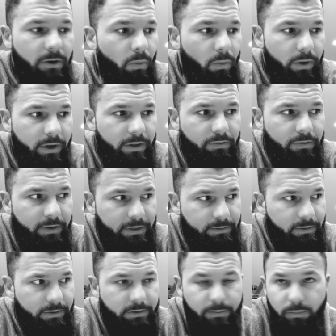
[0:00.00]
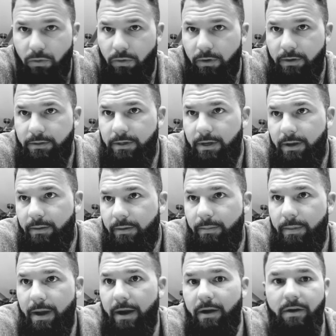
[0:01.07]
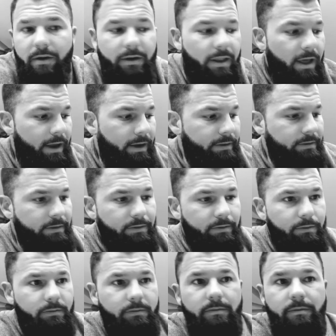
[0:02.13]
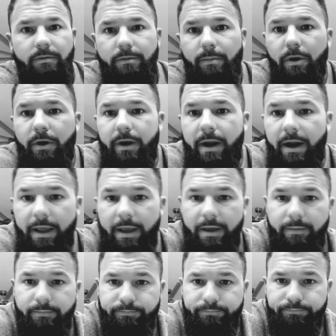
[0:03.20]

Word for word: with Facebook support's not back online till tomorrow at 9 a.m.